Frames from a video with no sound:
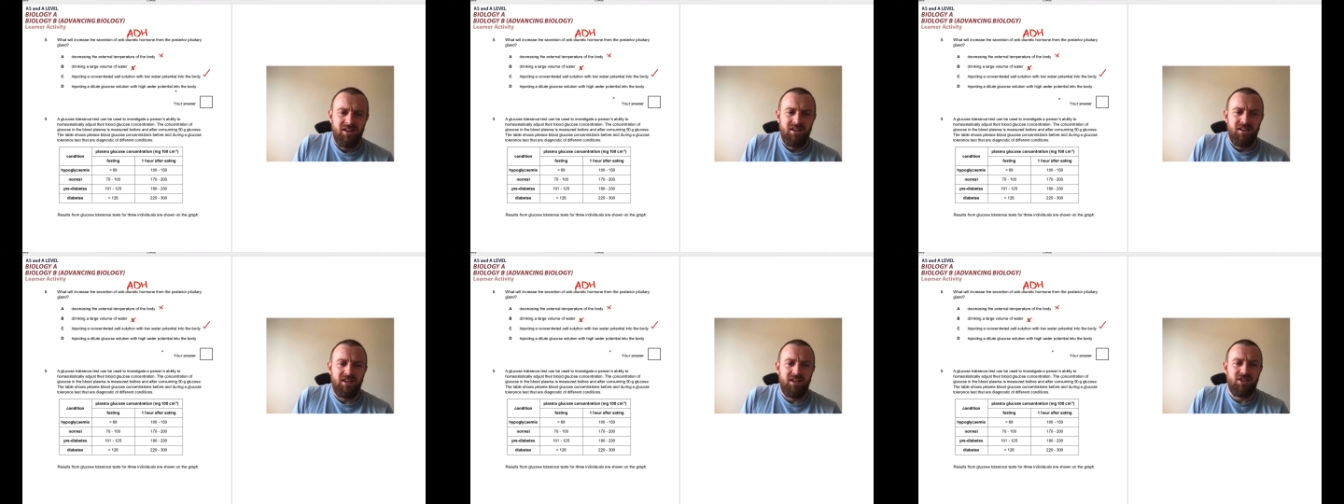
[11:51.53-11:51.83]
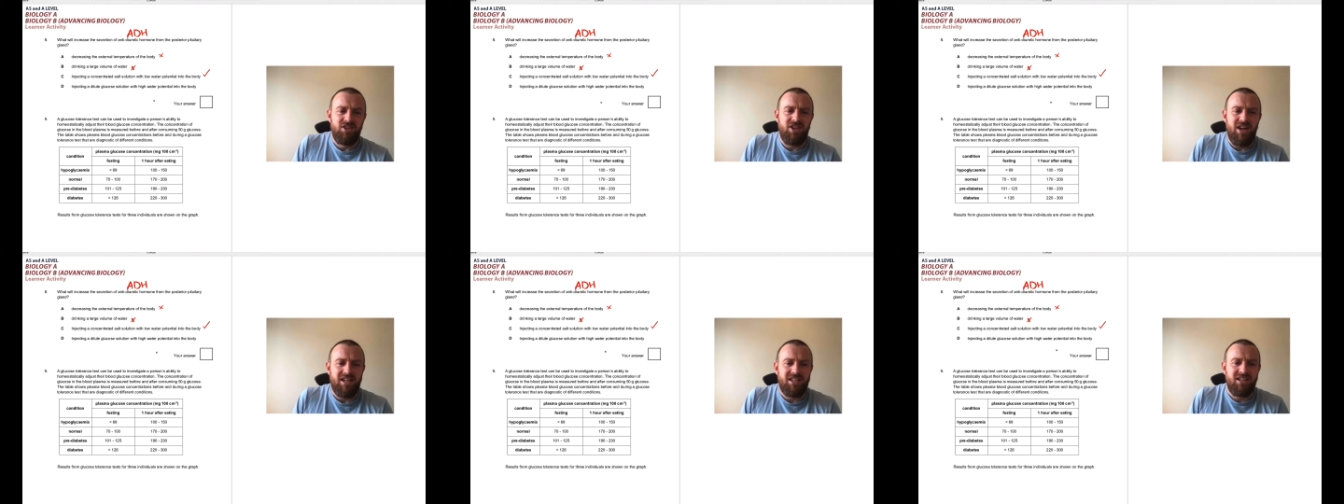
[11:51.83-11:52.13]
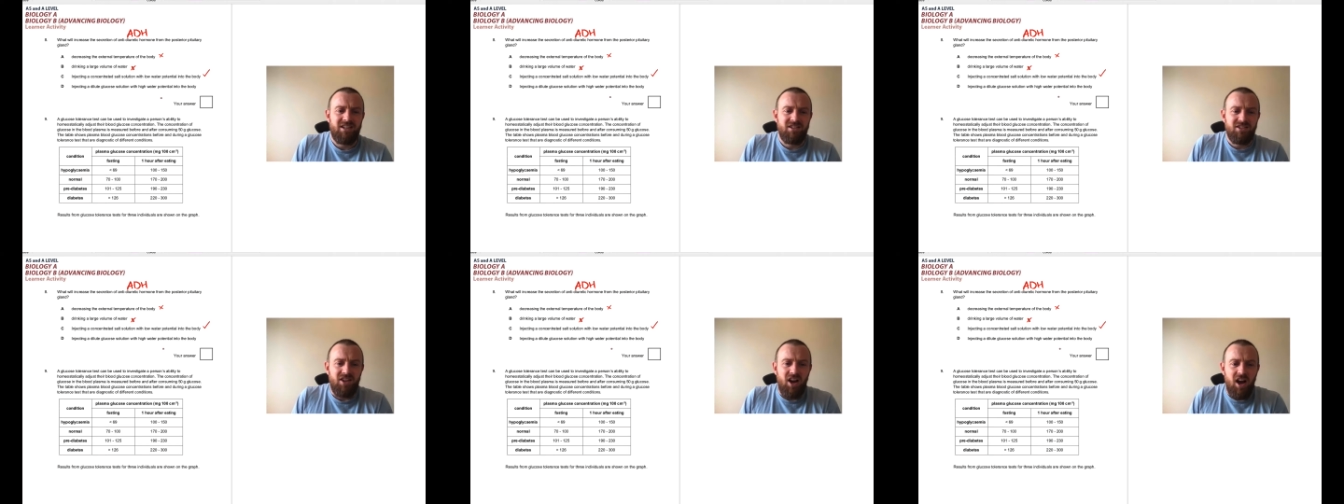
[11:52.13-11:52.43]

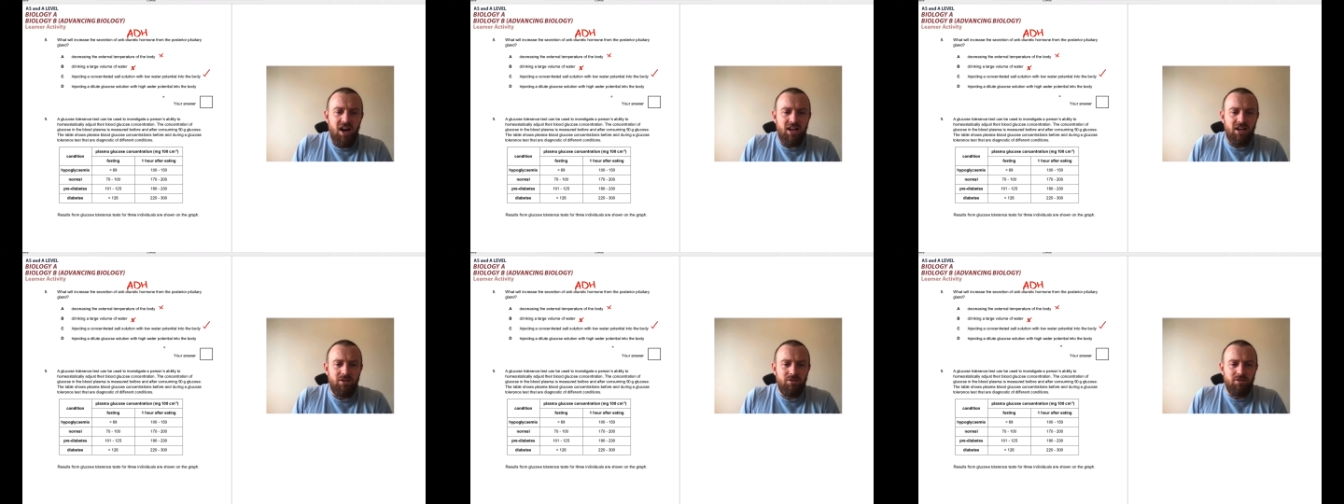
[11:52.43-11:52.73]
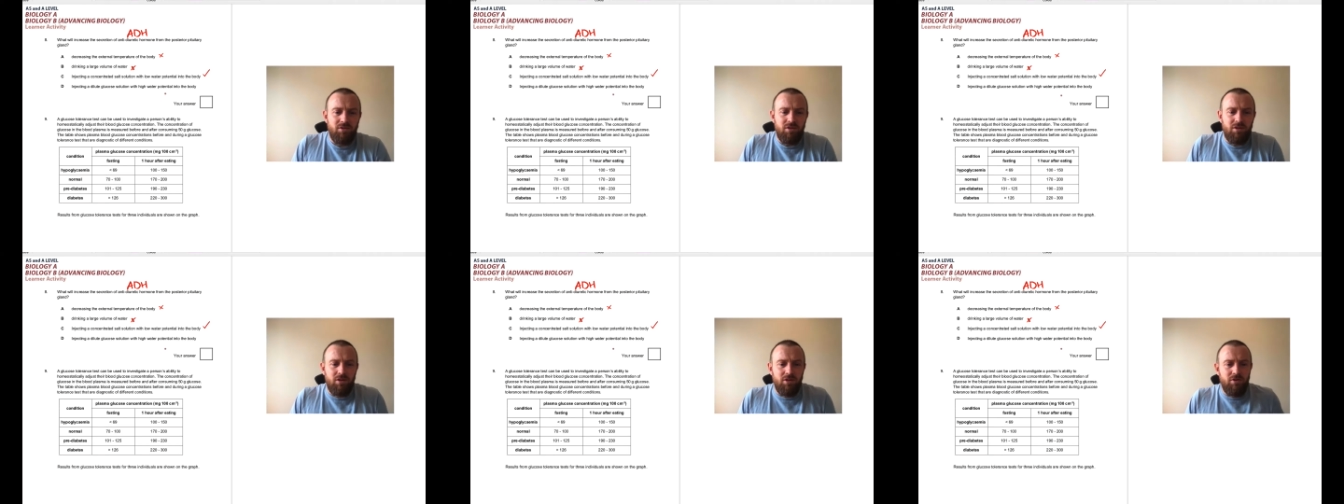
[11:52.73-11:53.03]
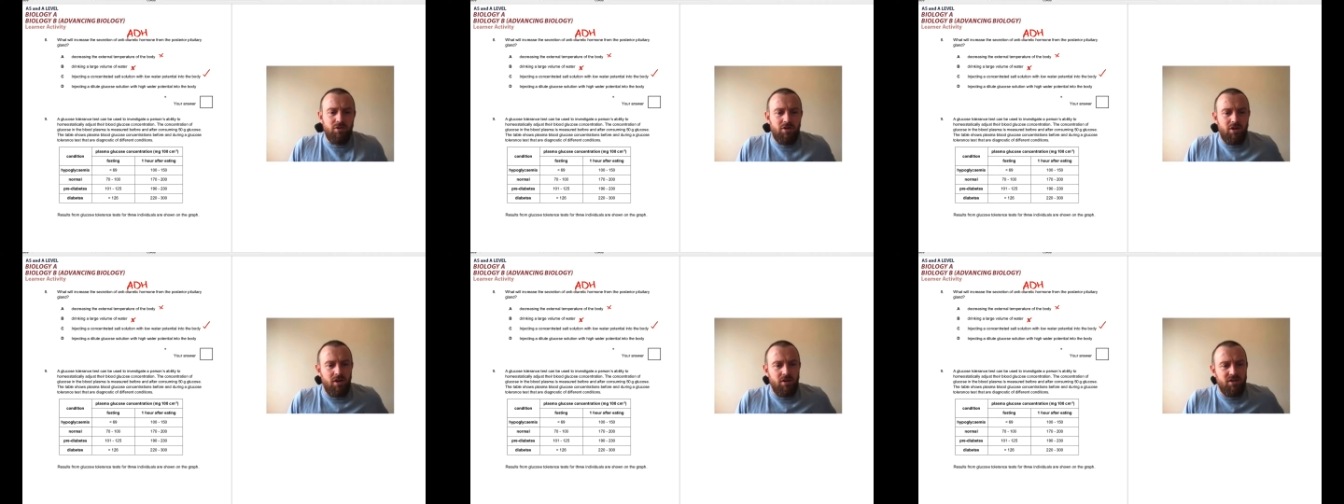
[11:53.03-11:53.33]
Injecting a dilute
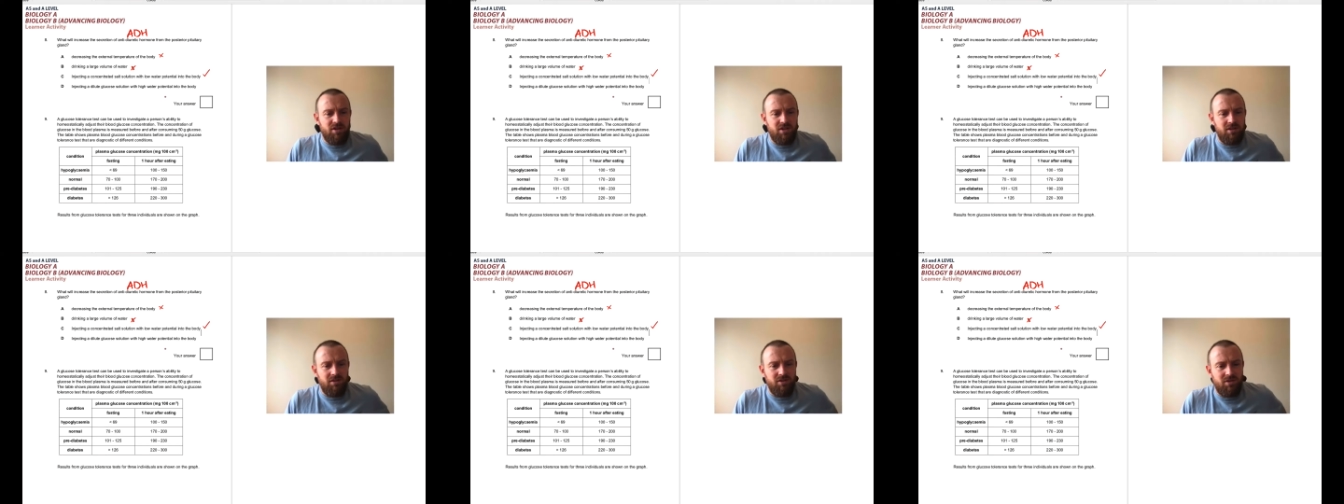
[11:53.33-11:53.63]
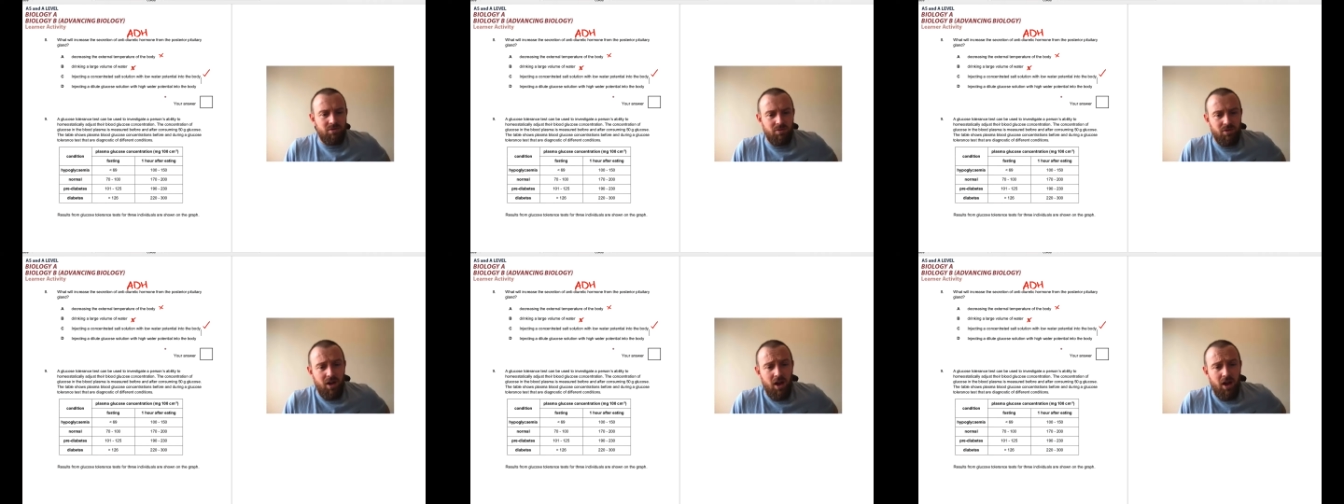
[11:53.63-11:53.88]
glucose solution with